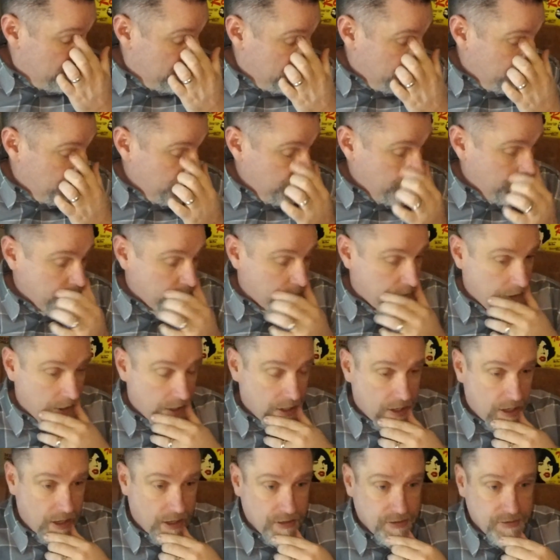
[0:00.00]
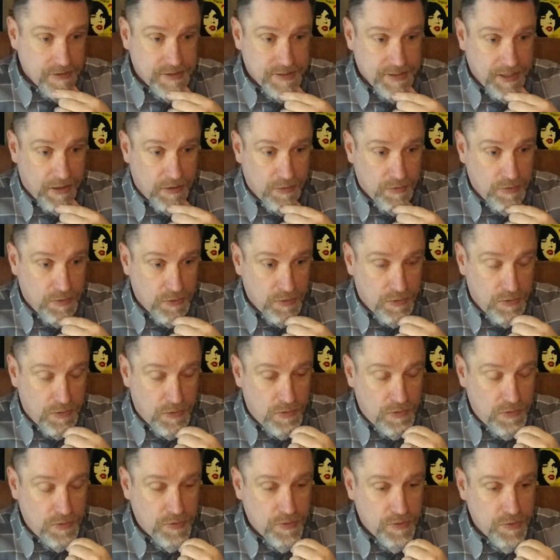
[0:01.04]
with uh, Sal
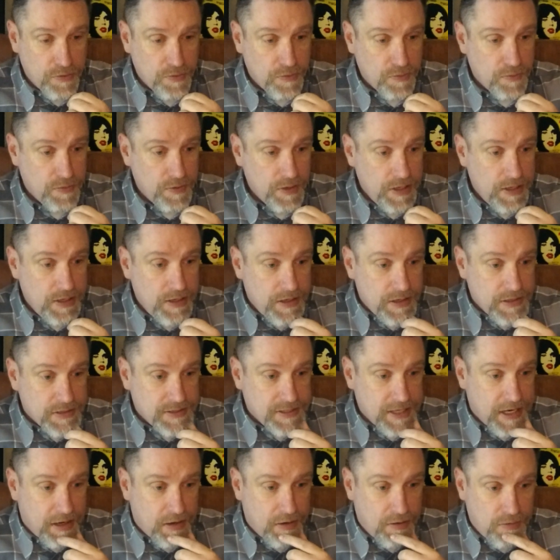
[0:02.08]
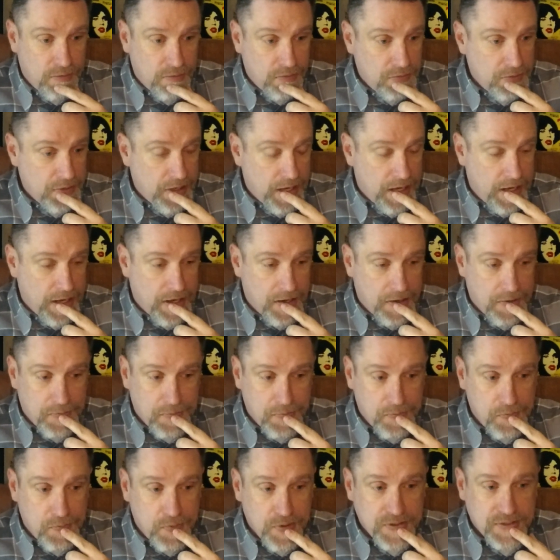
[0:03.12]
Cole, who Sal uh,
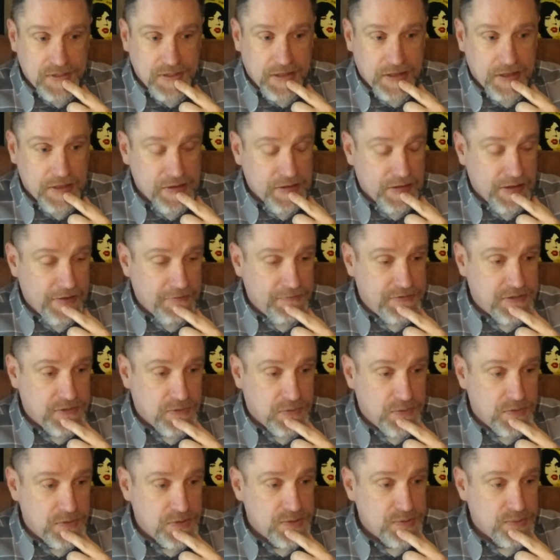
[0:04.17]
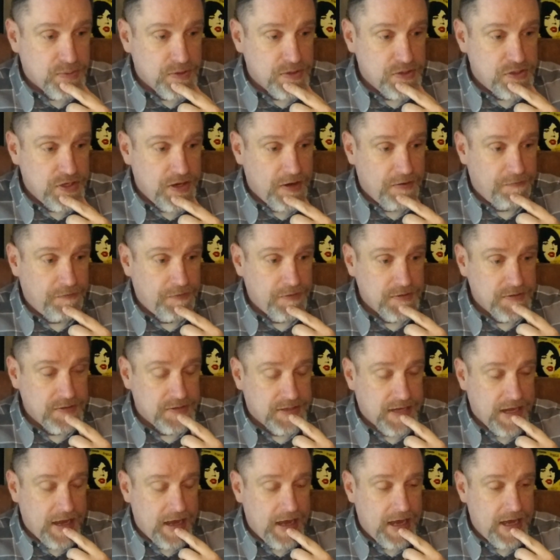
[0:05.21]
was in the Love Sores with Jeff and
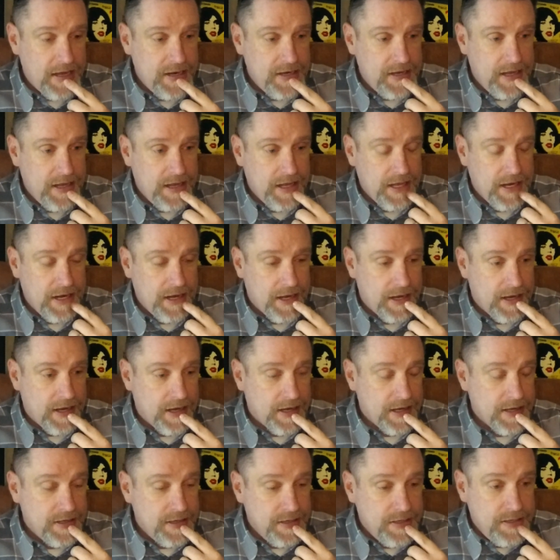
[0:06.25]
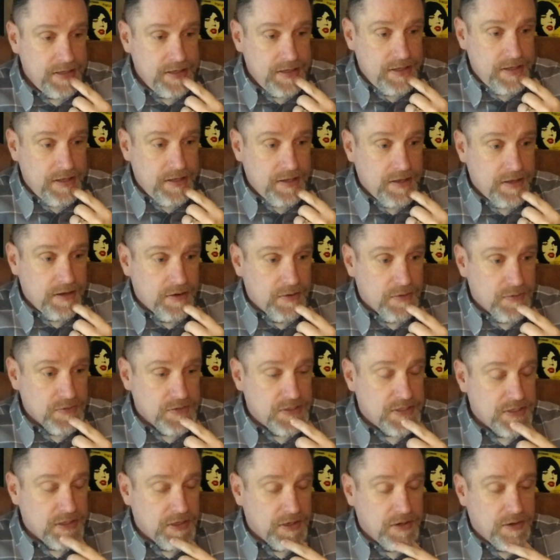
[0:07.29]
Scott, and uh, you know,
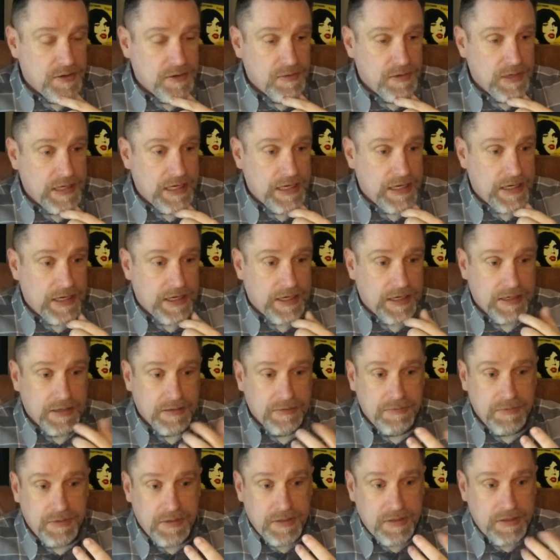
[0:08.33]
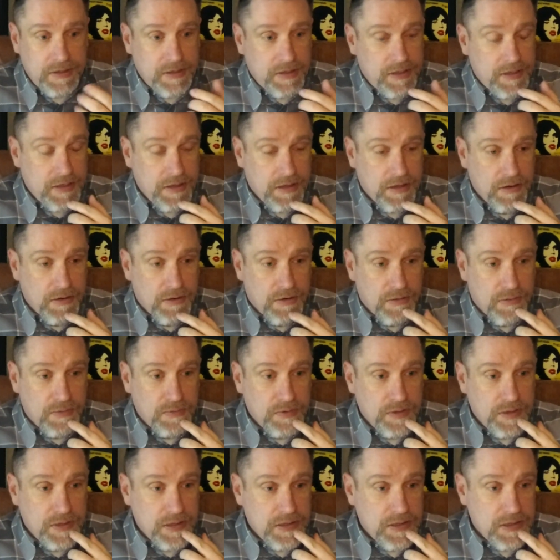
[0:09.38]
so you know,
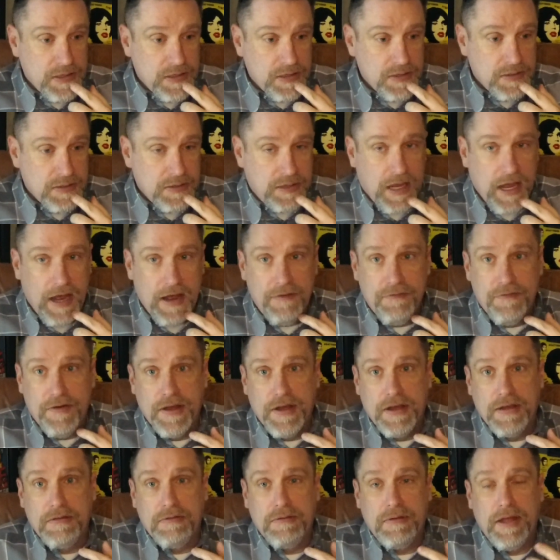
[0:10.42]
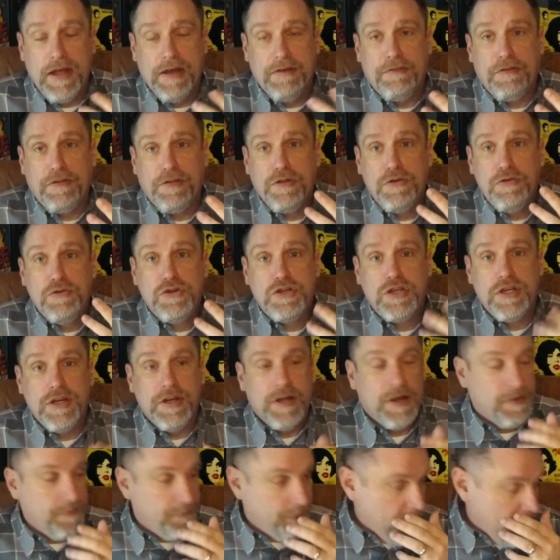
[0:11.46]
it, it, kind of a evolution
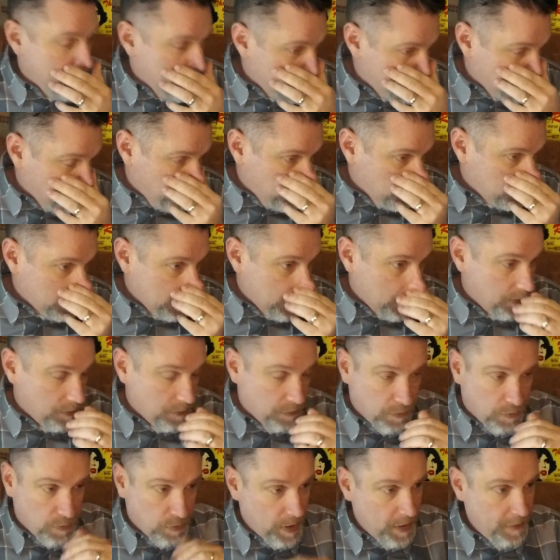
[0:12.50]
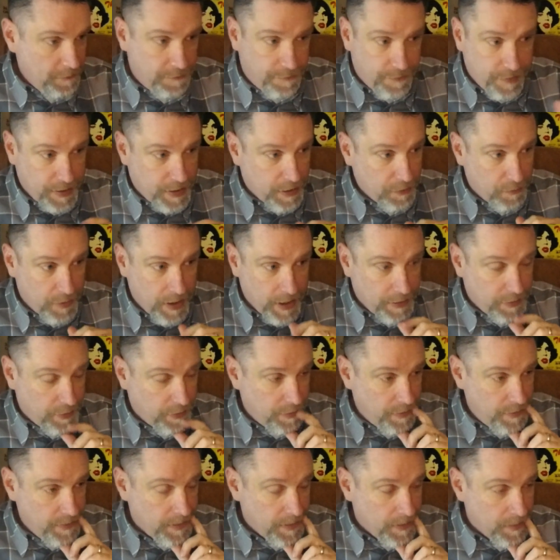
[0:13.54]
of that sort of sound. Great fucking
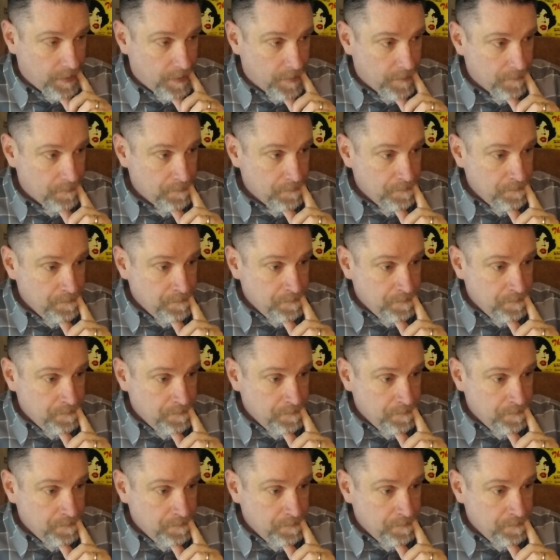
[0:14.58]
record. Um,